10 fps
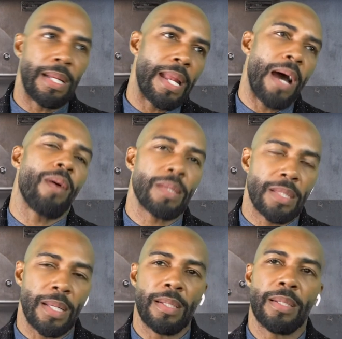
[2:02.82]
now all of a
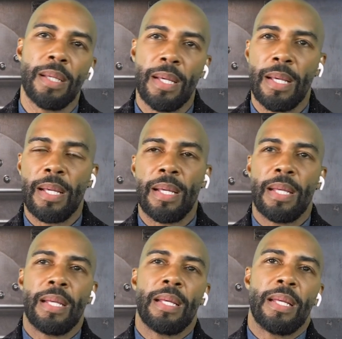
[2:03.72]
sudden,
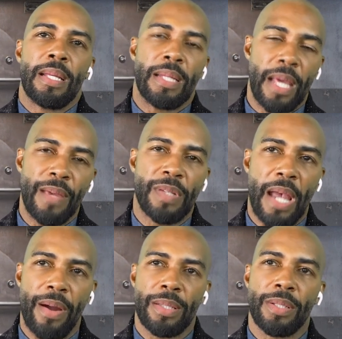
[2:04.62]
Dave's
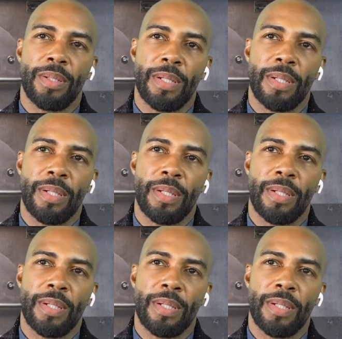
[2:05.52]
character,